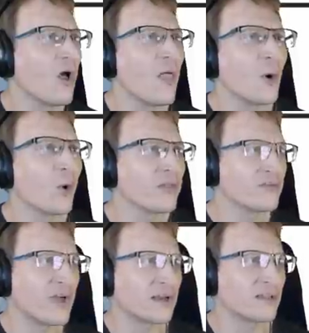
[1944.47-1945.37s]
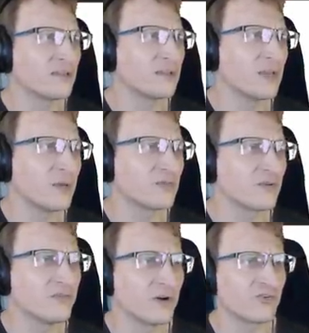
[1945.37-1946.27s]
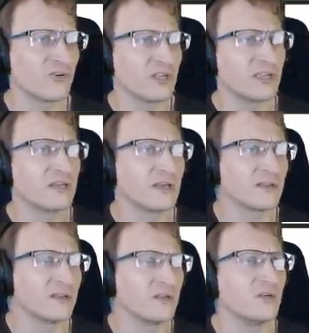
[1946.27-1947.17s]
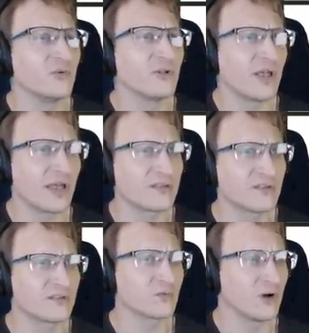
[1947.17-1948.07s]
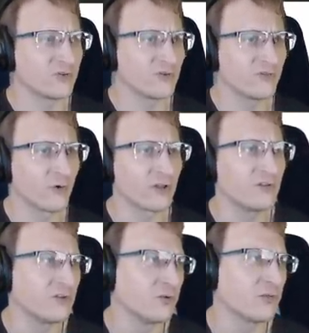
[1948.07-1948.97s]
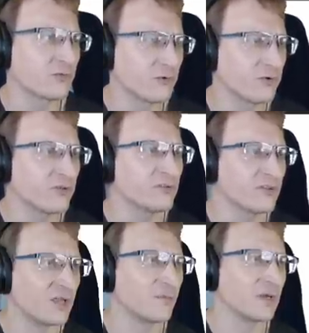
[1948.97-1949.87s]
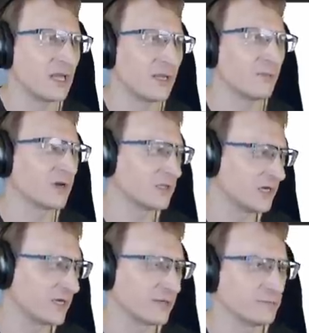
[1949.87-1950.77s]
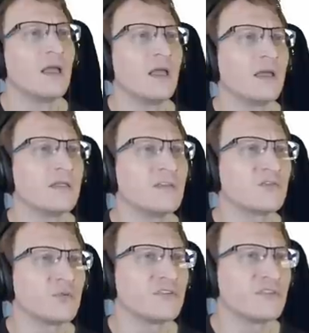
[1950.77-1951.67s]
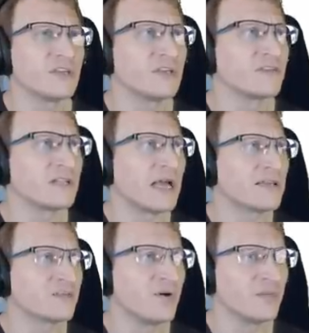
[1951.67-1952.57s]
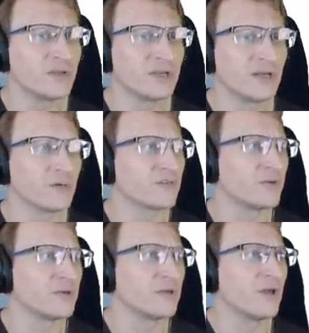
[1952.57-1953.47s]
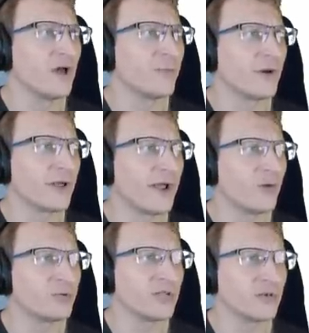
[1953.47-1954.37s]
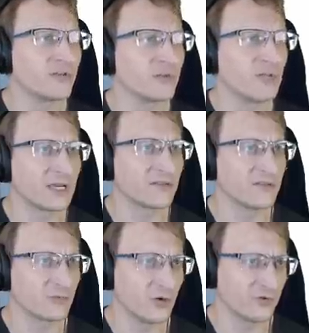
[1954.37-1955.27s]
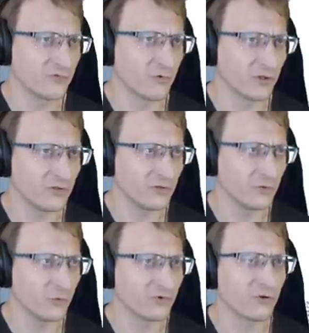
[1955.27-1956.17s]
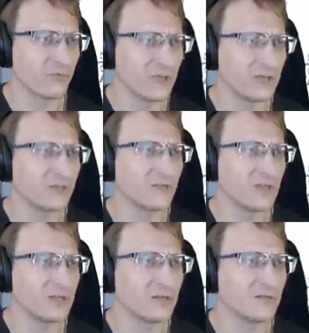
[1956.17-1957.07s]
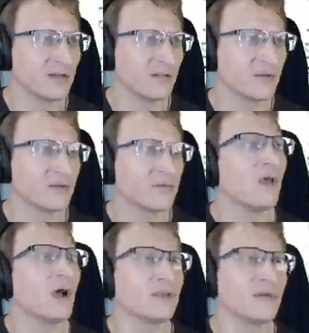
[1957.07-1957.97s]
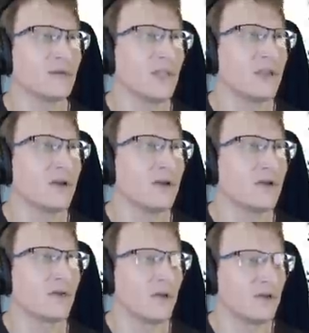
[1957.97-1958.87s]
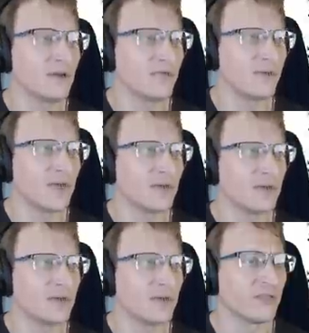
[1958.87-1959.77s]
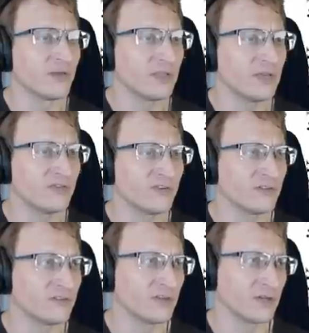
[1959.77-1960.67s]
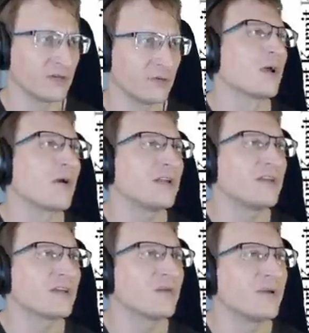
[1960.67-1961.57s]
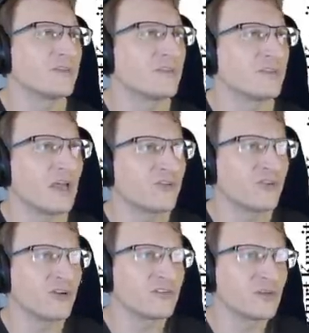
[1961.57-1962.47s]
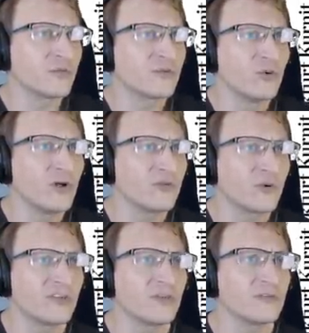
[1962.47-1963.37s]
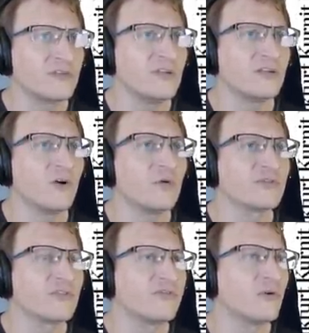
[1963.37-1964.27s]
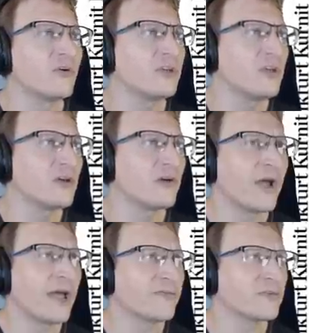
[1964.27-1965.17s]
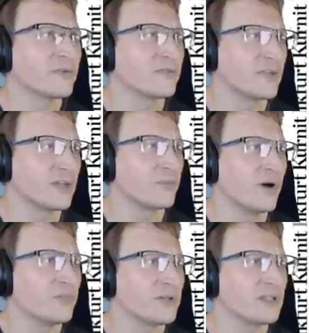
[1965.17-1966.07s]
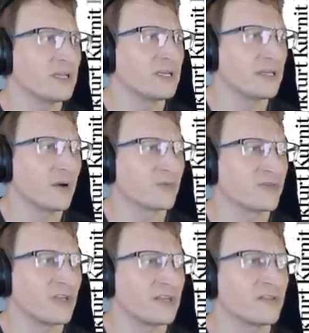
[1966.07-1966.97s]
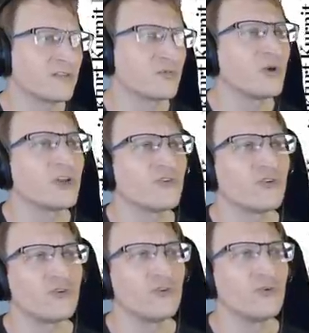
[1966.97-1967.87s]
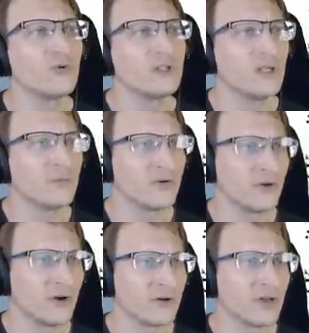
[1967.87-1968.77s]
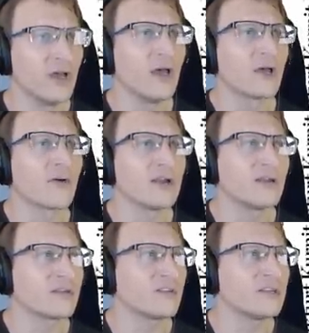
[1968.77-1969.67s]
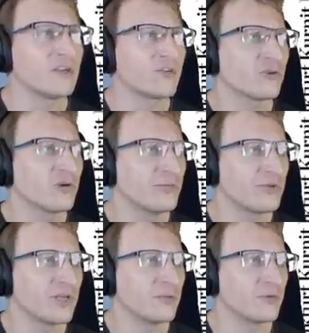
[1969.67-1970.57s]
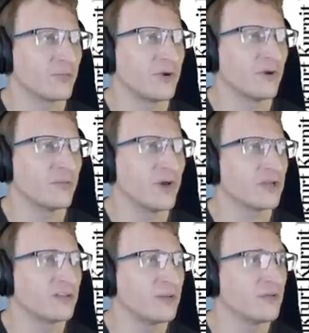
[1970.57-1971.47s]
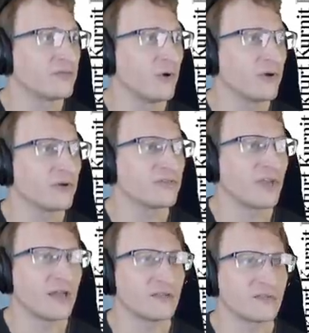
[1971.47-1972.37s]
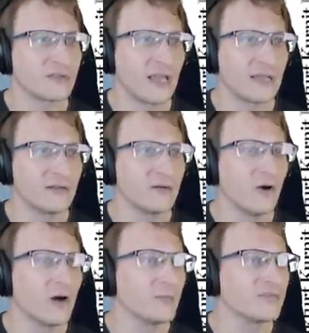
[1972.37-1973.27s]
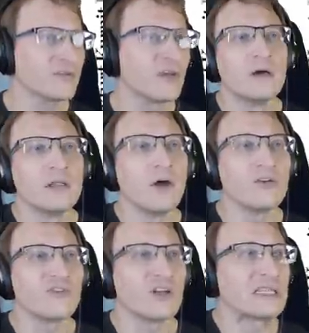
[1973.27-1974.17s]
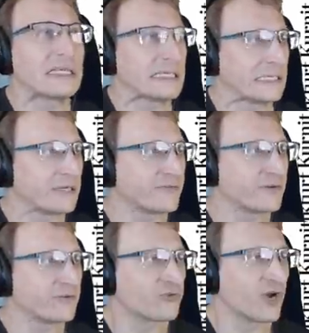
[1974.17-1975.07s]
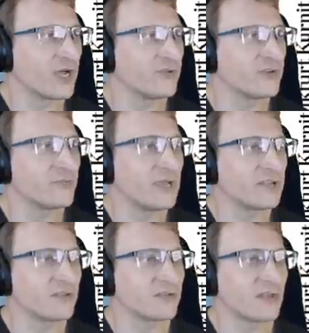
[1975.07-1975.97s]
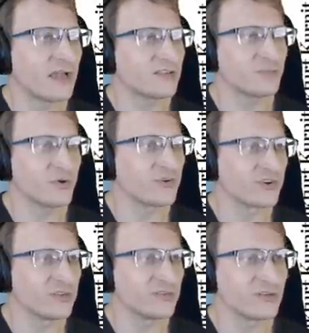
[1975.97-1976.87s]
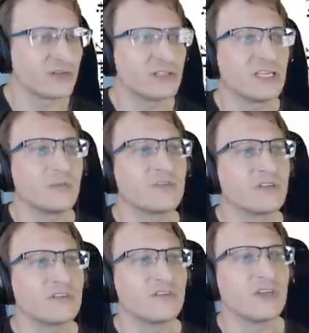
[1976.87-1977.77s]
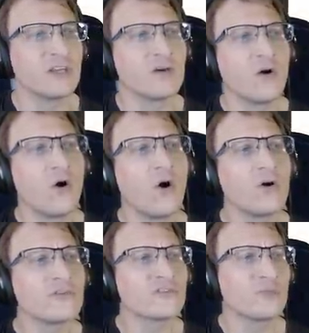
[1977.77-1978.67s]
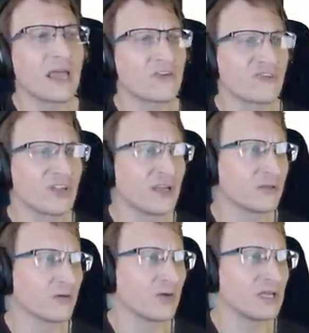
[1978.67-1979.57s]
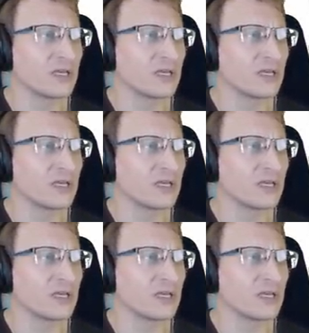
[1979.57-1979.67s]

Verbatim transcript: or the fact that the games are functionally connected. You will access Squadron 42 through the same game client. This was CIG's last public announcement about how players will access Squadron 42, which remains in development. A year later, Crytek files The Kitchen Sink. Crytek commenced this action on December 12, 2017, almost a full year after CIG publicly announced its switch to Lumberyard. Crytek's initial complaint, prepared by a team of lawyers at Skadden Arps, launched a litany of contrived and baseless aspersions and claims at CIG, all smashed together in